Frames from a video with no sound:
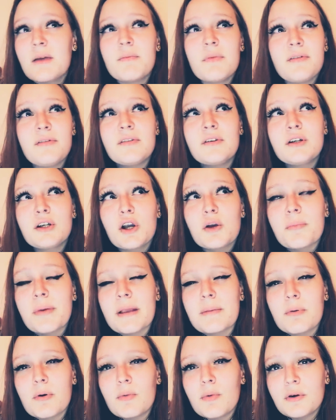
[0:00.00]
But if you want to go
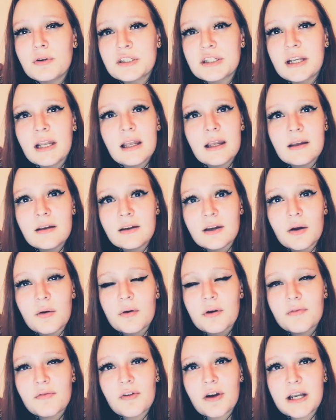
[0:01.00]
people watching, go
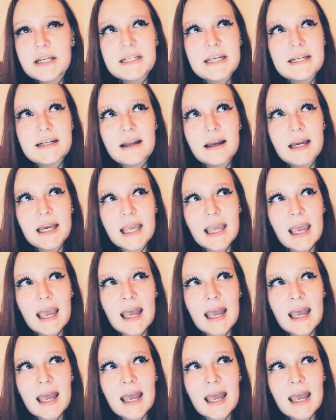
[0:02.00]
on a Friday night